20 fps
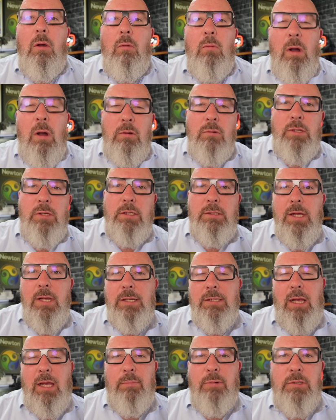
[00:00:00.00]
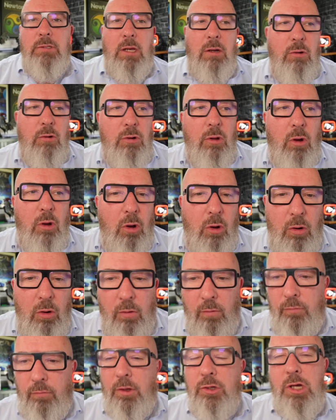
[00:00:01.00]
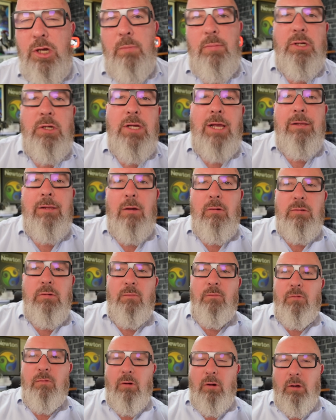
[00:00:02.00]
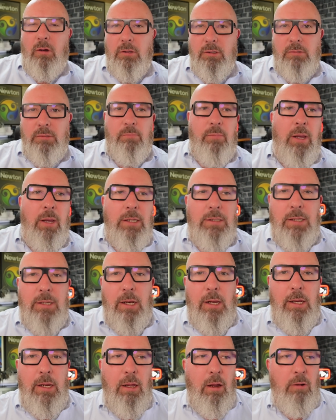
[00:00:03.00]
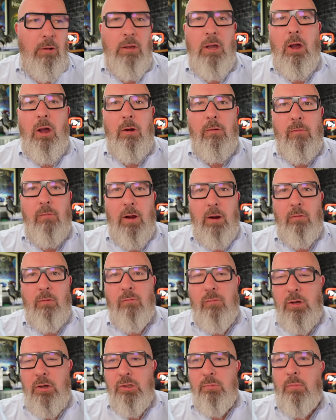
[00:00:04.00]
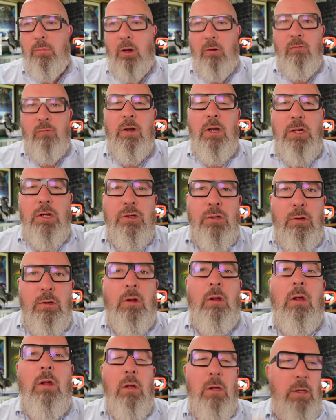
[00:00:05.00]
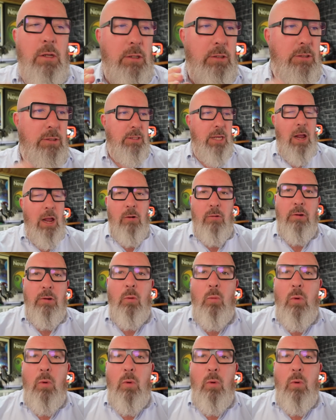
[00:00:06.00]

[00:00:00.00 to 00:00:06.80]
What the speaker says: Welcome to this next episode of the cheapest chateaus in France. Basically, I'm going around region by region, scouring the